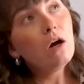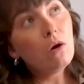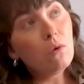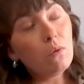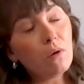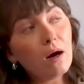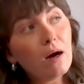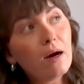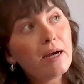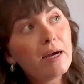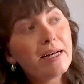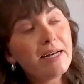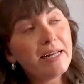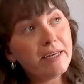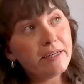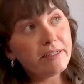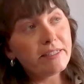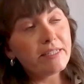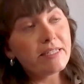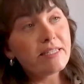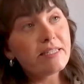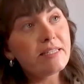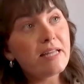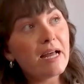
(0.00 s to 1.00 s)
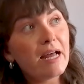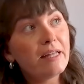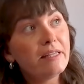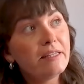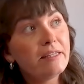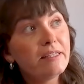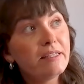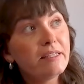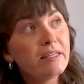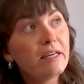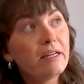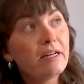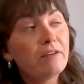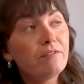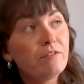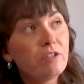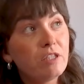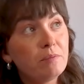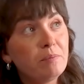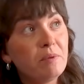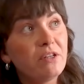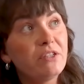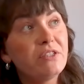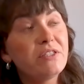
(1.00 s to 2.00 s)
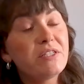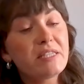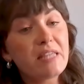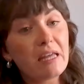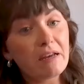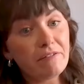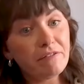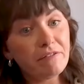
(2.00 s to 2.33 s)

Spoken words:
wholeheartedly understand and have experienced